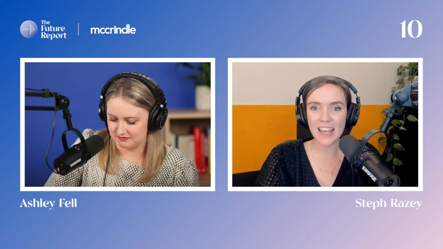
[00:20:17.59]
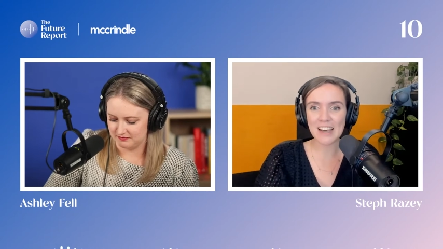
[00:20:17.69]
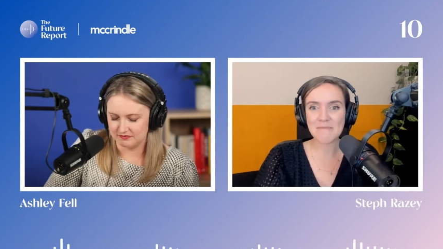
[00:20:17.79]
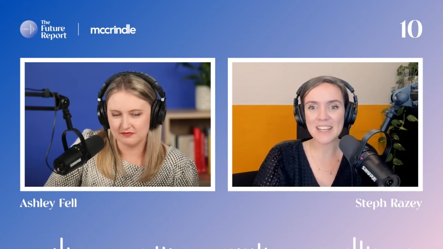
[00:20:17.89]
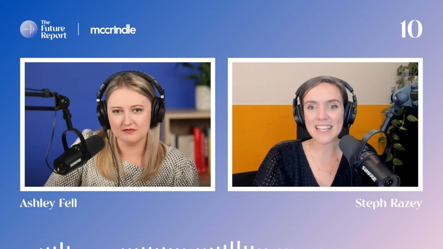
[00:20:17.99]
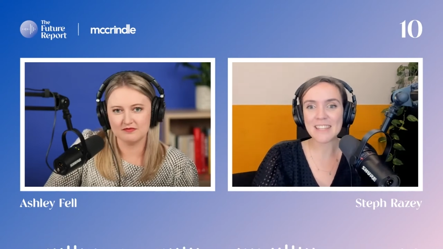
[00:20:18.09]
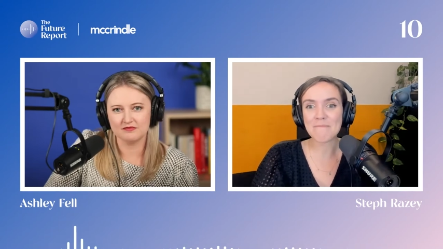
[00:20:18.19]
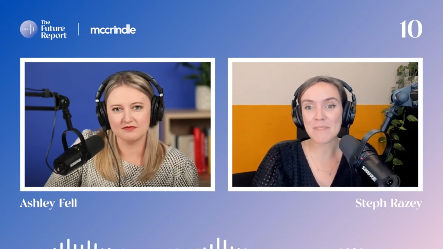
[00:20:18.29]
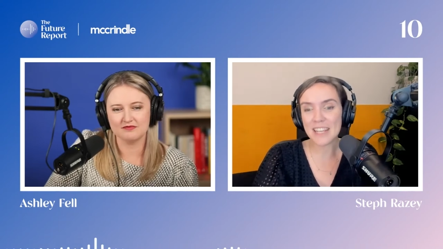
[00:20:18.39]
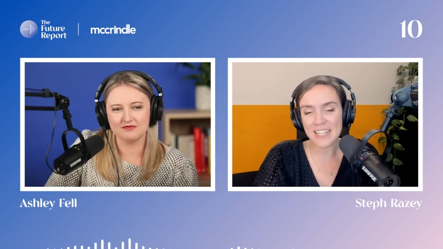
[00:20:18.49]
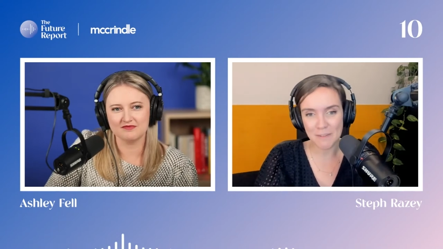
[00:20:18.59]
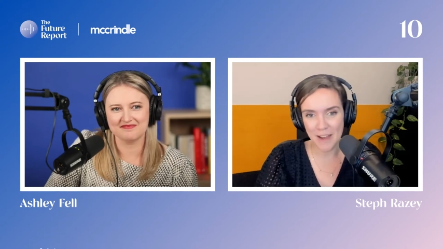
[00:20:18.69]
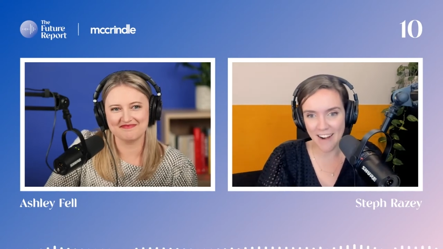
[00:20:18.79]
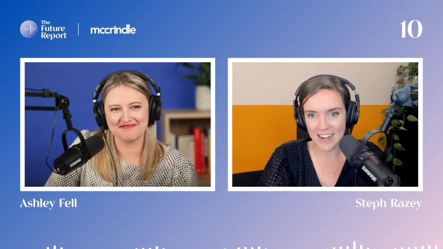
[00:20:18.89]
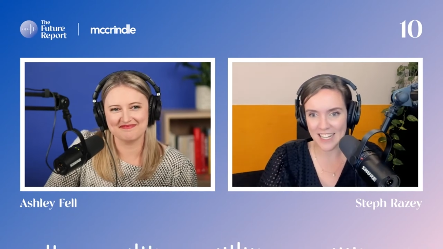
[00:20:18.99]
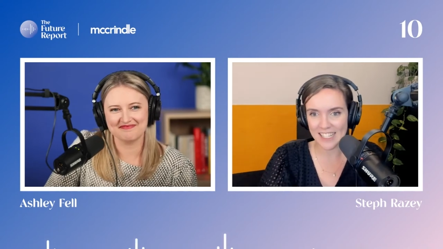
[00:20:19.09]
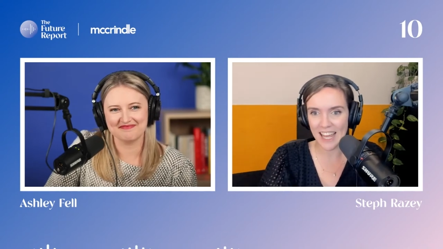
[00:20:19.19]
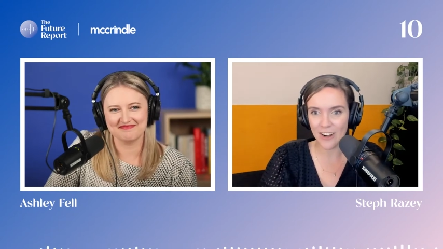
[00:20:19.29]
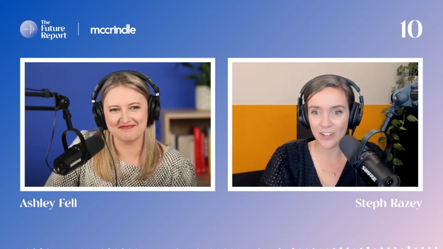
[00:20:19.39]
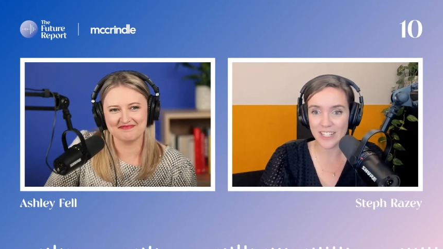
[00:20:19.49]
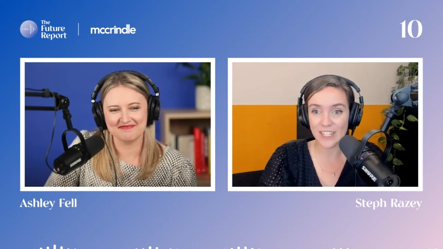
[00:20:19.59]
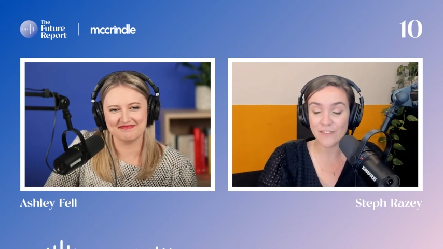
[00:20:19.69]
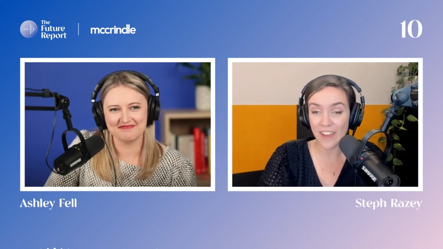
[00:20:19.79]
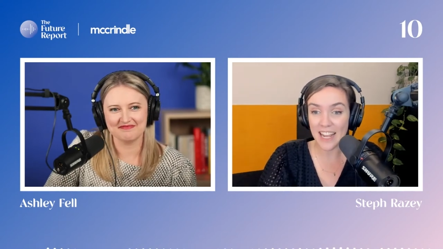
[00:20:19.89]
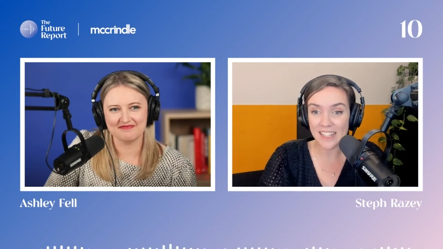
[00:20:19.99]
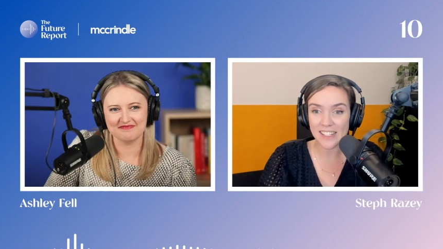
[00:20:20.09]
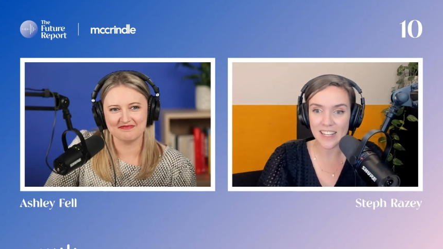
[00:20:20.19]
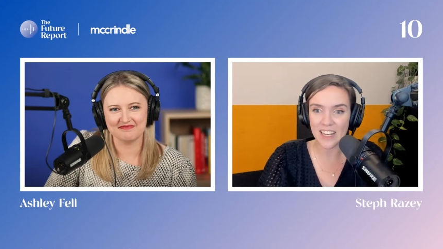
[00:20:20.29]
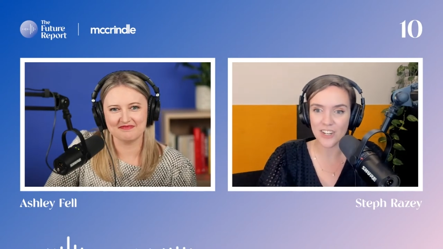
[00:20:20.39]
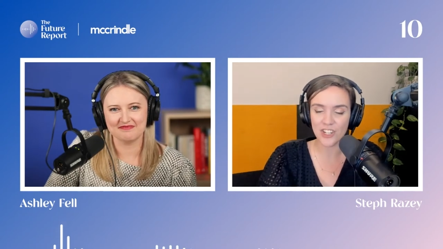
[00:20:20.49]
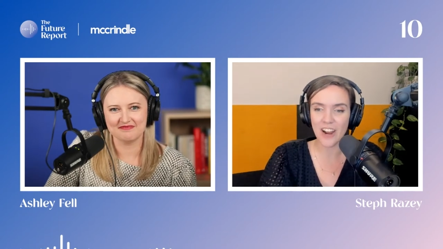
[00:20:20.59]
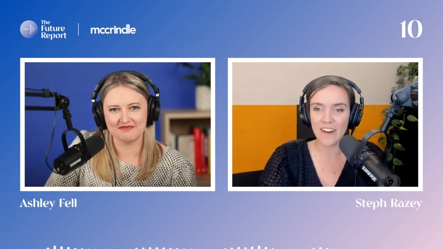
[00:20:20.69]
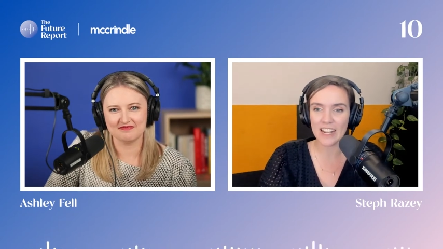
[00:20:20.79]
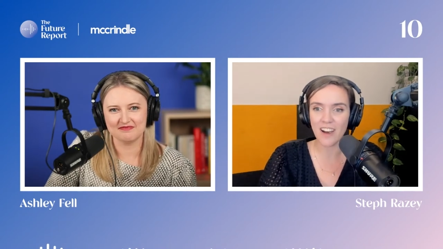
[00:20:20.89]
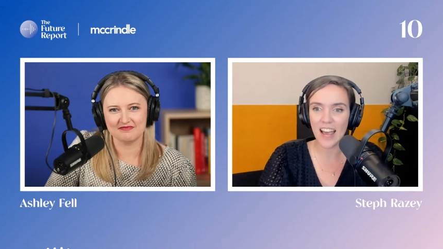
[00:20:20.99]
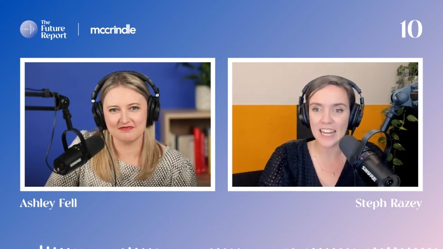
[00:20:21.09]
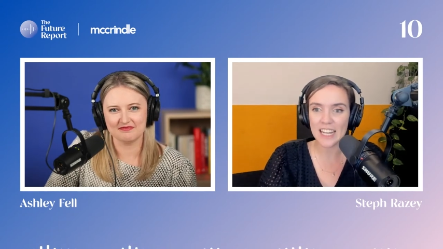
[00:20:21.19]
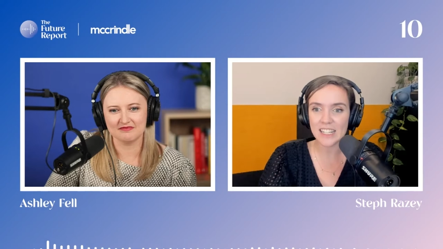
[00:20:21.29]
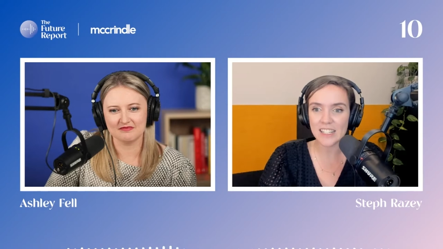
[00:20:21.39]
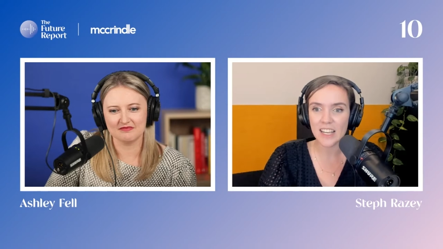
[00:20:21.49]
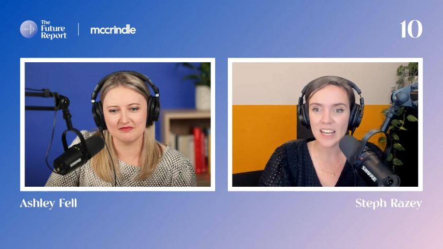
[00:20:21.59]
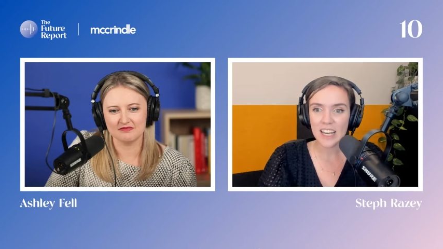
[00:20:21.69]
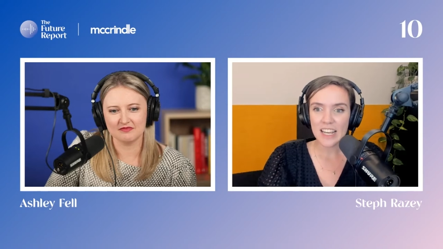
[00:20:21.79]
Speaker 1: Um, and the biggest barriers that Aussies face in sharing kindness